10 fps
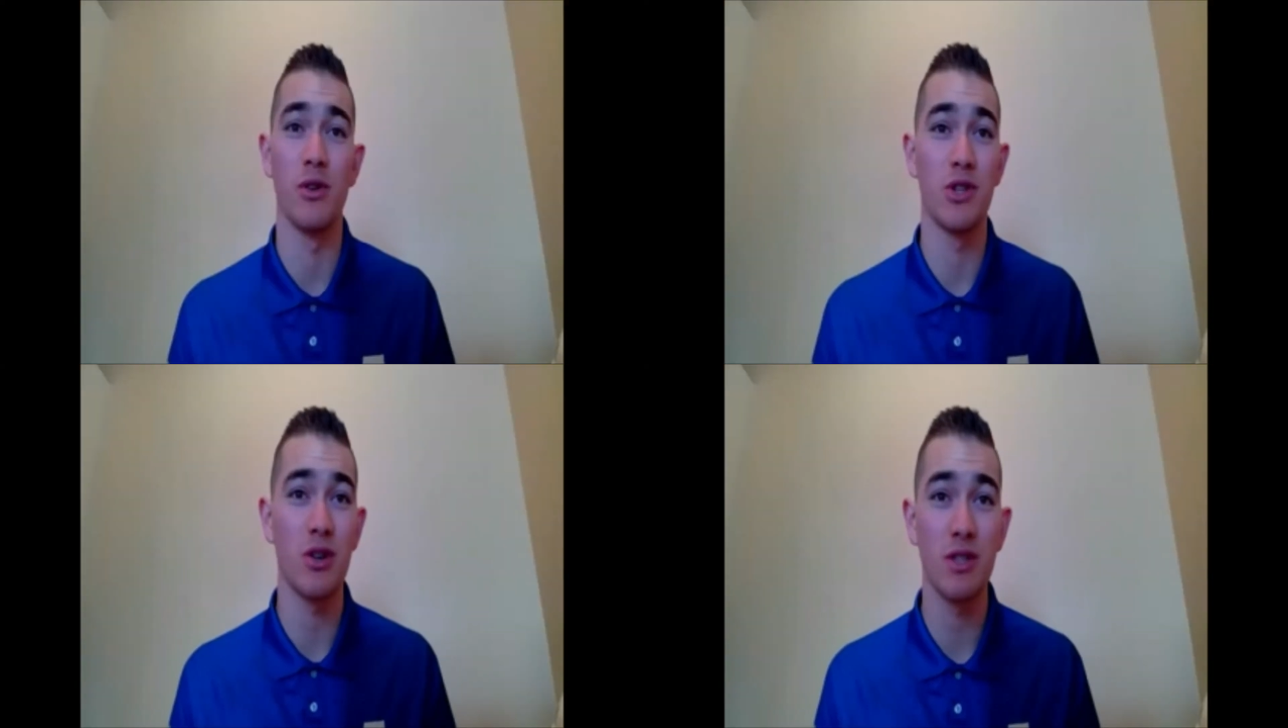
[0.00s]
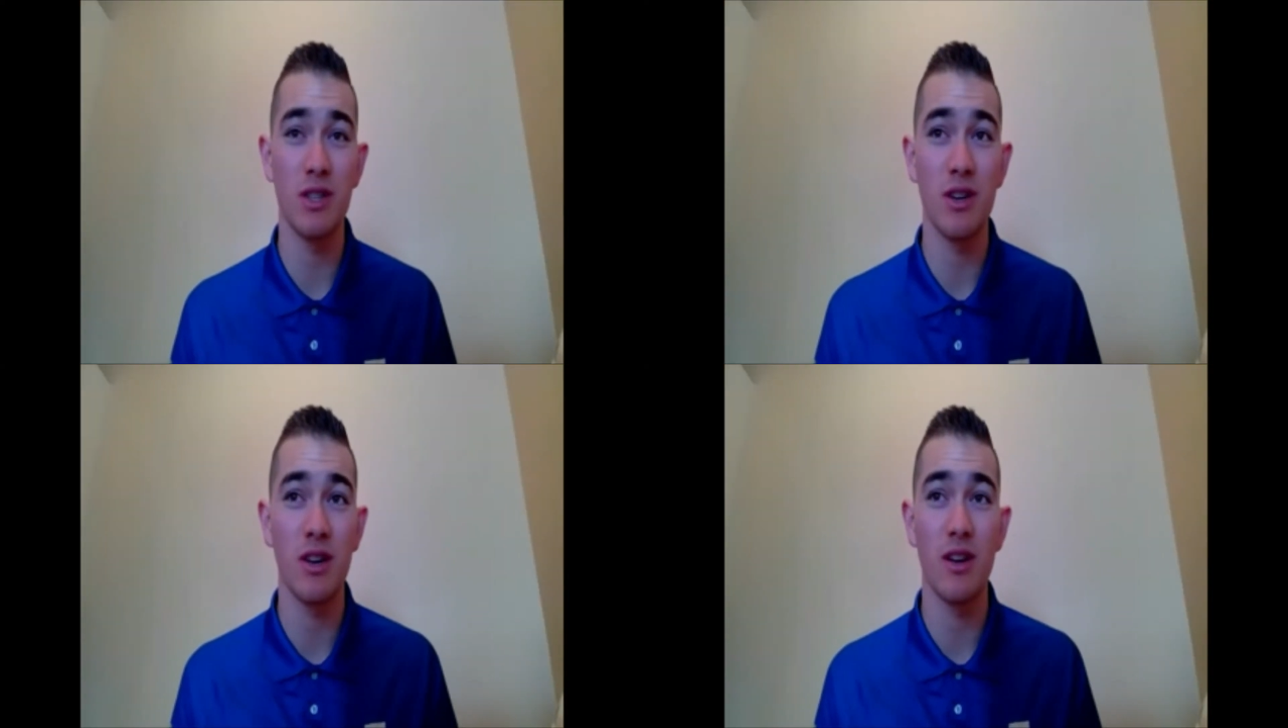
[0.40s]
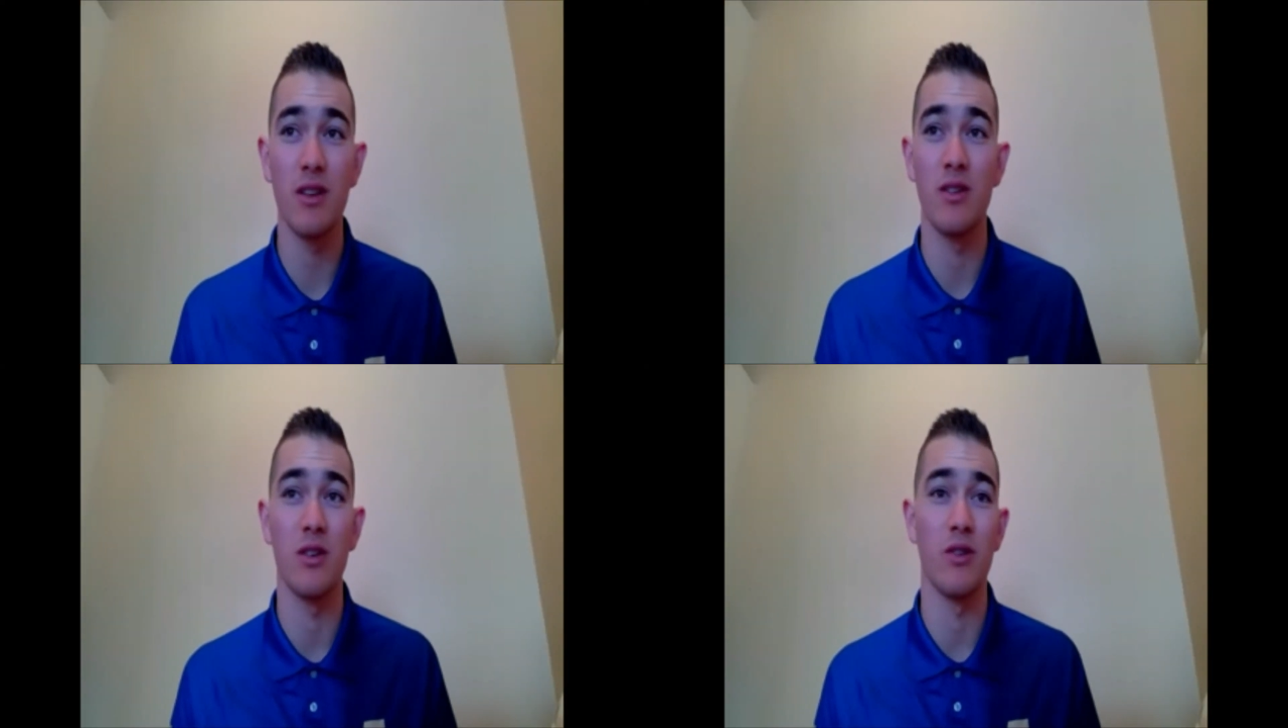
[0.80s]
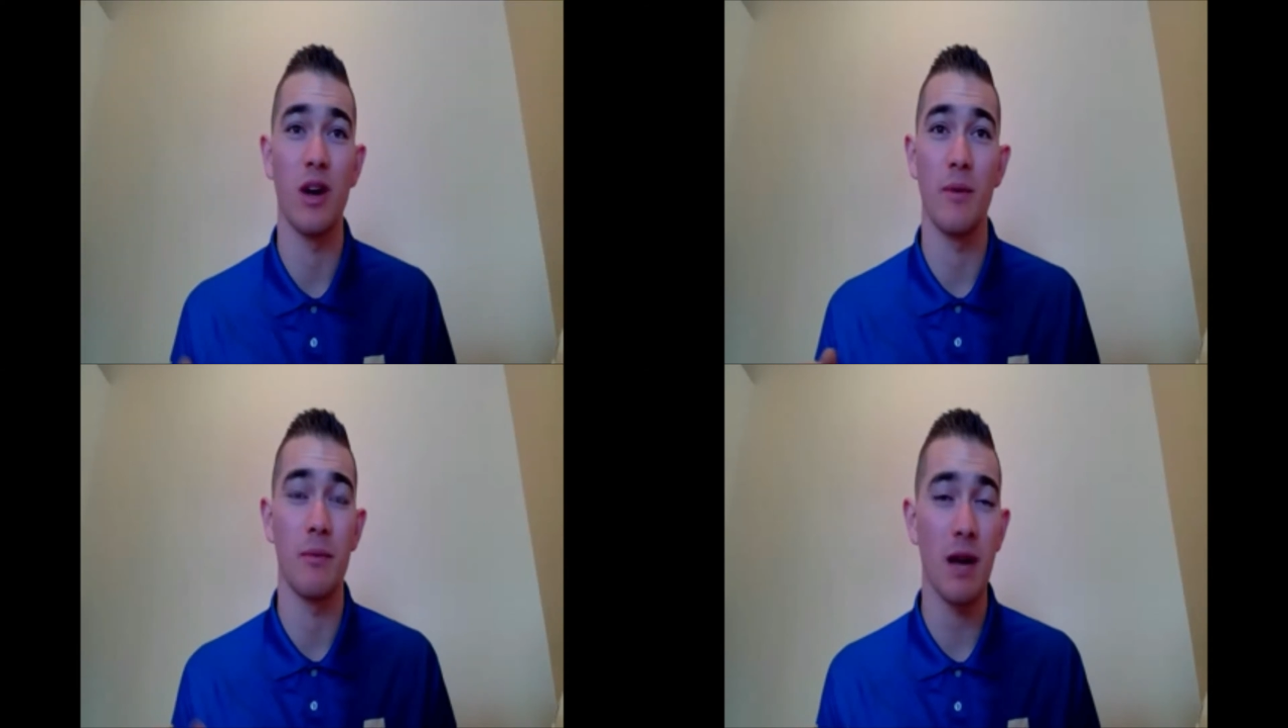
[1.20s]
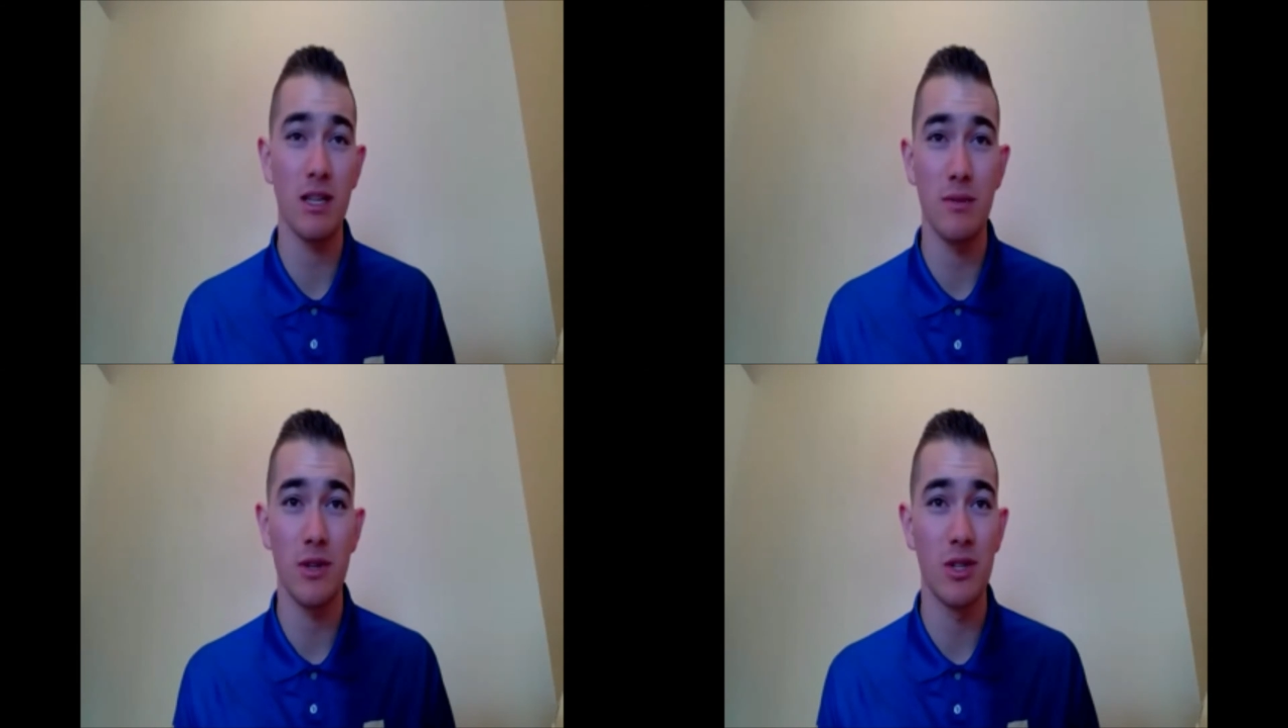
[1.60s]
your jersey on, you can grab your
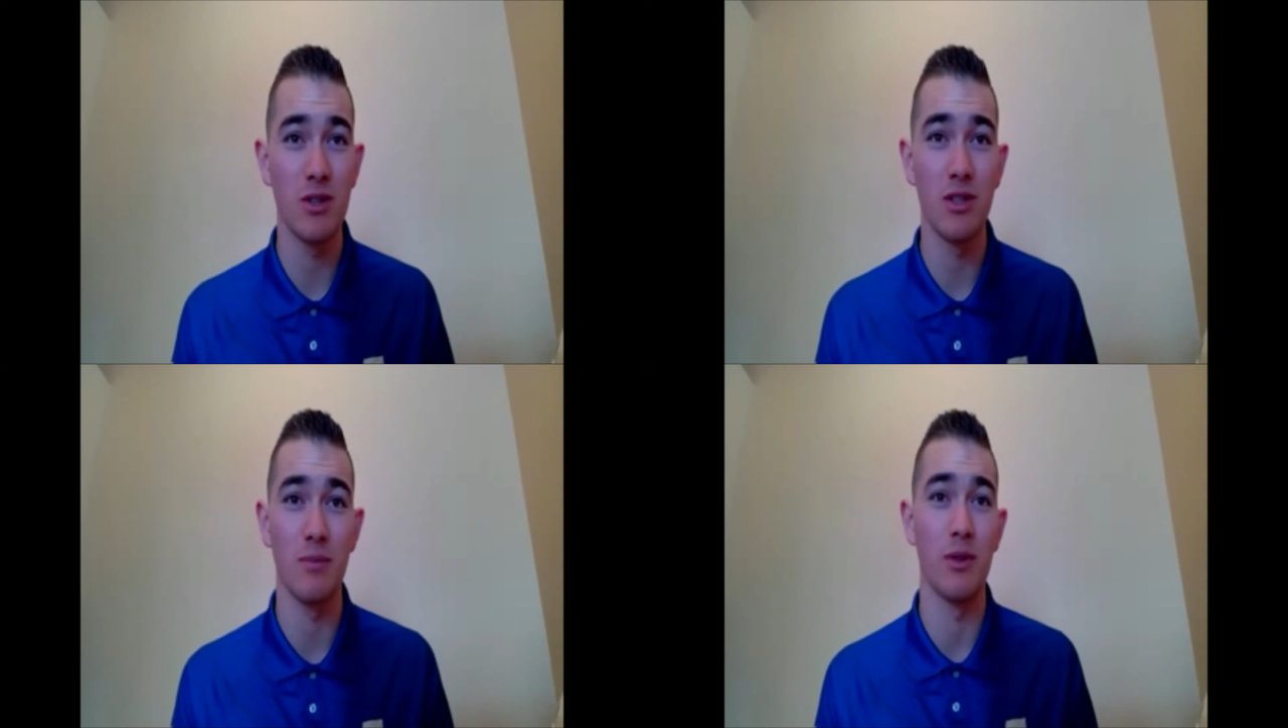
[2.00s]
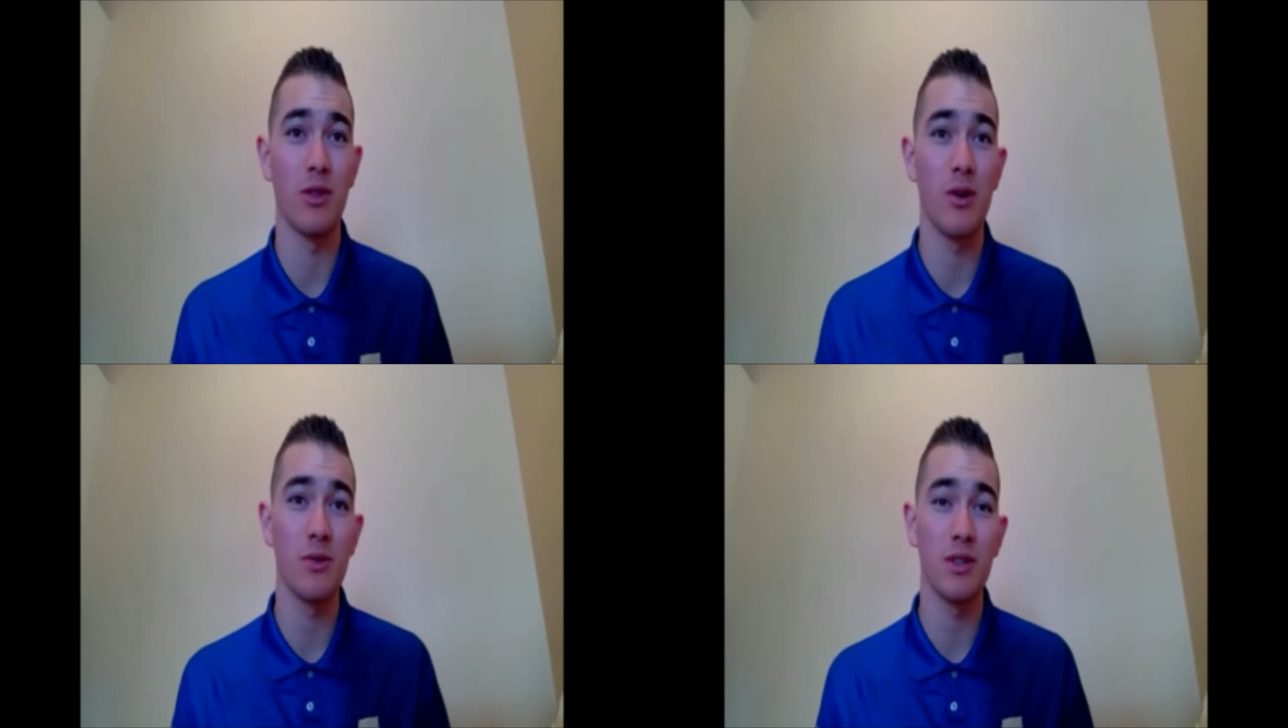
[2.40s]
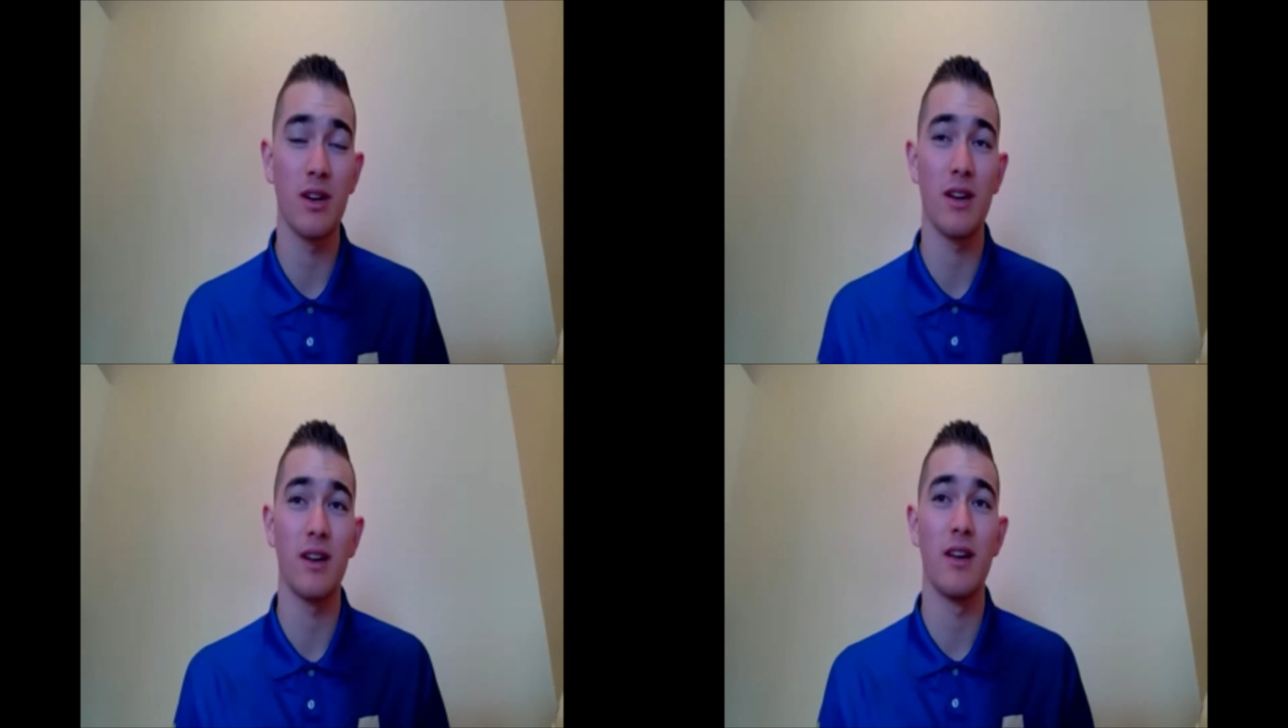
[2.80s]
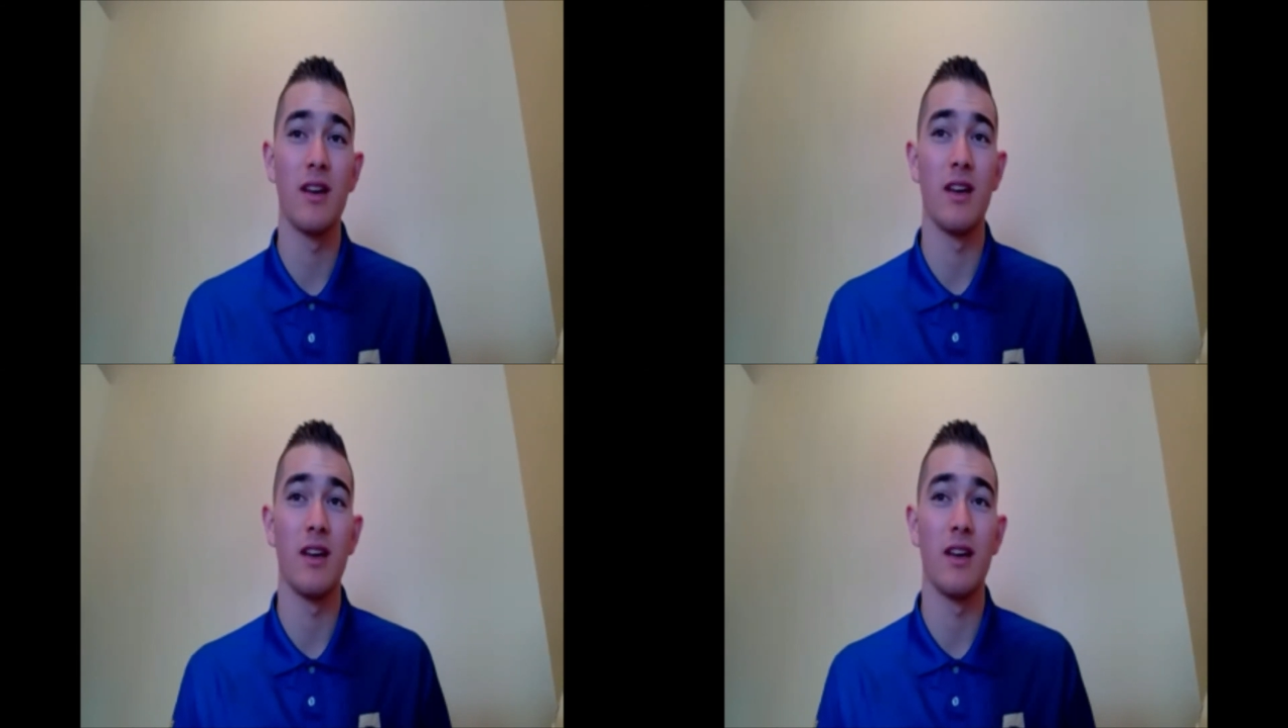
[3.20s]
basketball shoes, you can put those on,